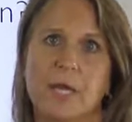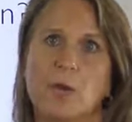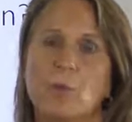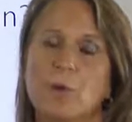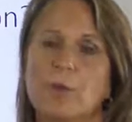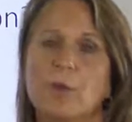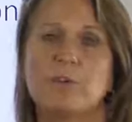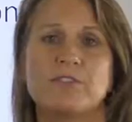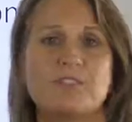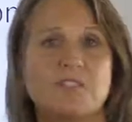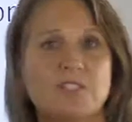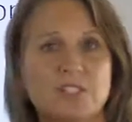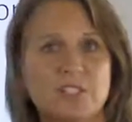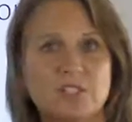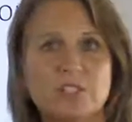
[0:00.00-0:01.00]
where are
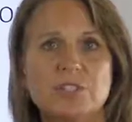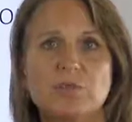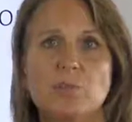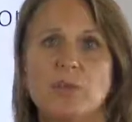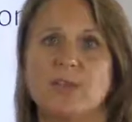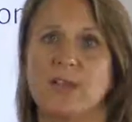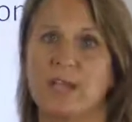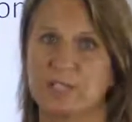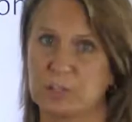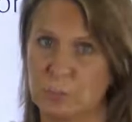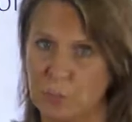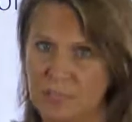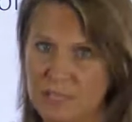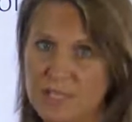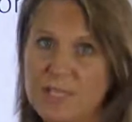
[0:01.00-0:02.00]
physicians with
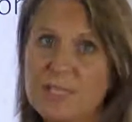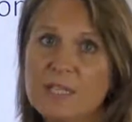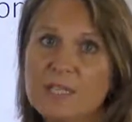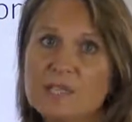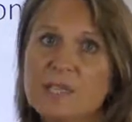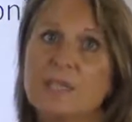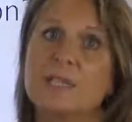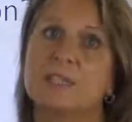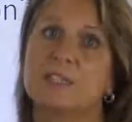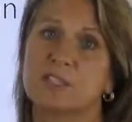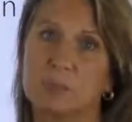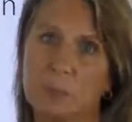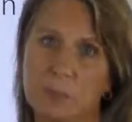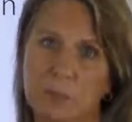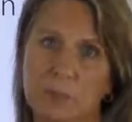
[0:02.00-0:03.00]
expertise and
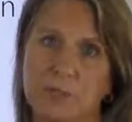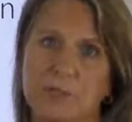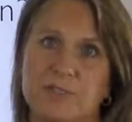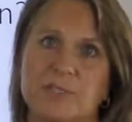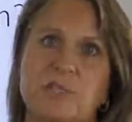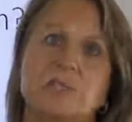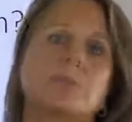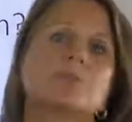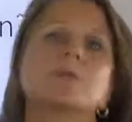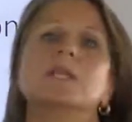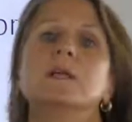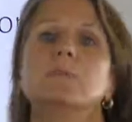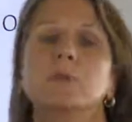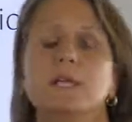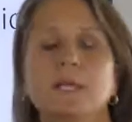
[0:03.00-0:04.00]
experience in
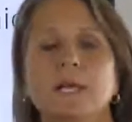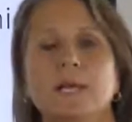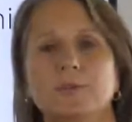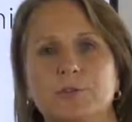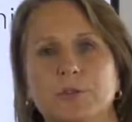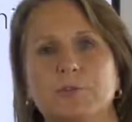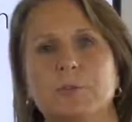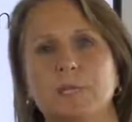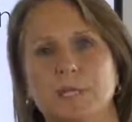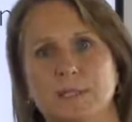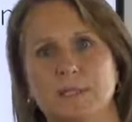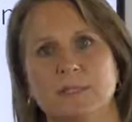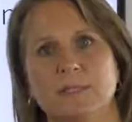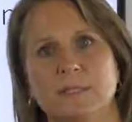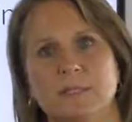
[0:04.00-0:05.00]
treating pediatric
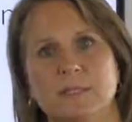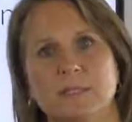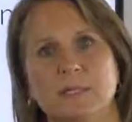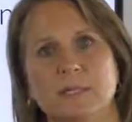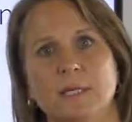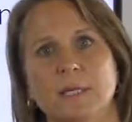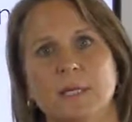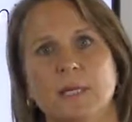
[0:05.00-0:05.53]
malignancies.